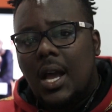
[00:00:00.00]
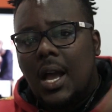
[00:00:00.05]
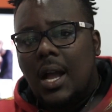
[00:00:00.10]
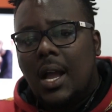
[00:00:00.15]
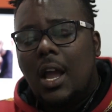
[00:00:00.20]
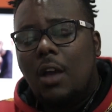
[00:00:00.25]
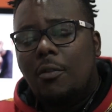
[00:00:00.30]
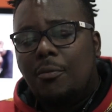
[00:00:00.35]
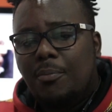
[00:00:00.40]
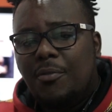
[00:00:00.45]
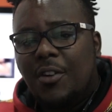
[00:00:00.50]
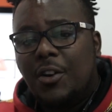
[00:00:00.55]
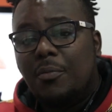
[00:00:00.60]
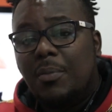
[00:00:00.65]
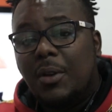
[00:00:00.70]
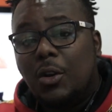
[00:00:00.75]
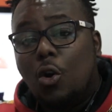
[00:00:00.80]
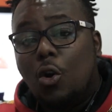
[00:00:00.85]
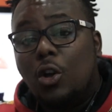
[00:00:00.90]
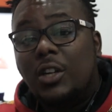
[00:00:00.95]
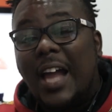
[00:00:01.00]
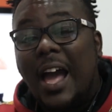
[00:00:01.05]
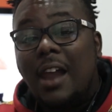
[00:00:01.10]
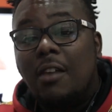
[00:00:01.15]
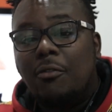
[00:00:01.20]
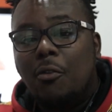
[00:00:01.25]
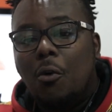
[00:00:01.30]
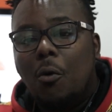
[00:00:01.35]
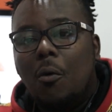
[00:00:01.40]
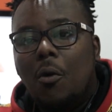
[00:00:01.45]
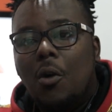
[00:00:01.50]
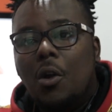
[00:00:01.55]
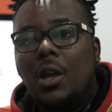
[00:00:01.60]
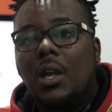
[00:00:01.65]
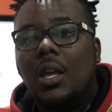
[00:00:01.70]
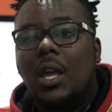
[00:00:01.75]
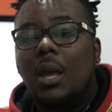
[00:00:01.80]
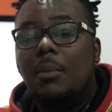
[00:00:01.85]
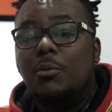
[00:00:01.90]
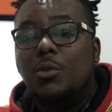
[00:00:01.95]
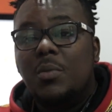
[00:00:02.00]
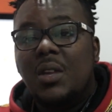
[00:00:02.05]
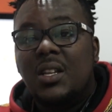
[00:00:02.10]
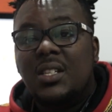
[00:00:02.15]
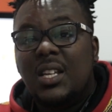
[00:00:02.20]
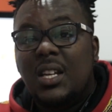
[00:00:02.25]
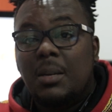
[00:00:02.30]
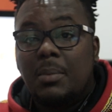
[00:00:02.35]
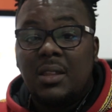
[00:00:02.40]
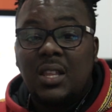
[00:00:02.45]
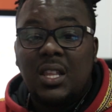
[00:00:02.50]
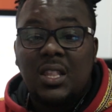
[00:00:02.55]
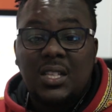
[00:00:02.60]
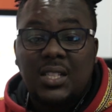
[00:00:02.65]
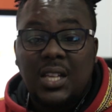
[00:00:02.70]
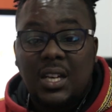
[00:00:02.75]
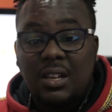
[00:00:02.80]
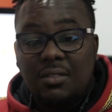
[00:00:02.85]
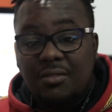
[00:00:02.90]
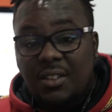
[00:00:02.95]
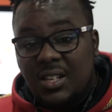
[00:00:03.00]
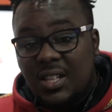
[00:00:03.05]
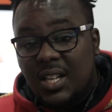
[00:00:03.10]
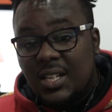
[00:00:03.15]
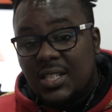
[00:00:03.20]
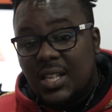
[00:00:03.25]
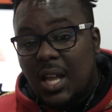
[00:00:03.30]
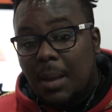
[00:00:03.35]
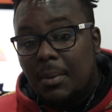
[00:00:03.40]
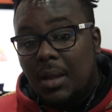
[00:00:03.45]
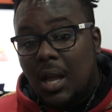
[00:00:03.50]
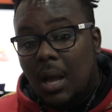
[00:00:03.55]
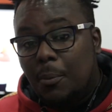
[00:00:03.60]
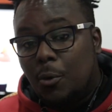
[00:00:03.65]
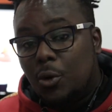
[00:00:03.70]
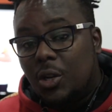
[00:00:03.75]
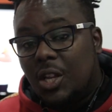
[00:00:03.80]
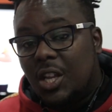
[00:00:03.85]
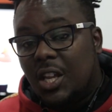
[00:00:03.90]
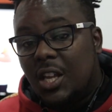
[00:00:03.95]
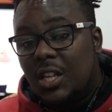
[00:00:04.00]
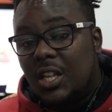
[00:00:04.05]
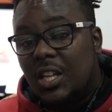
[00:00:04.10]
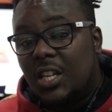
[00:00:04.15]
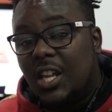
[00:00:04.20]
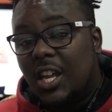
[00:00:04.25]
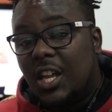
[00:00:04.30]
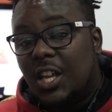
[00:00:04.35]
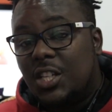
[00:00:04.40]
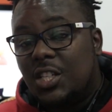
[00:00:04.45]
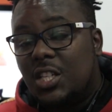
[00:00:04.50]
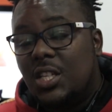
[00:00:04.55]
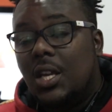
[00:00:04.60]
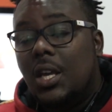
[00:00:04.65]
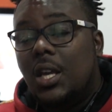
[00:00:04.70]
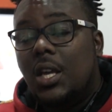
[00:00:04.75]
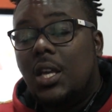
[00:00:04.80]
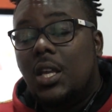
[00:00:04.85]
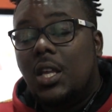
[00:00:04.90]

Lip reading: a guy, a friend of mine called Alvo, came to me and said, by the way, there's an event that is coming up in KG.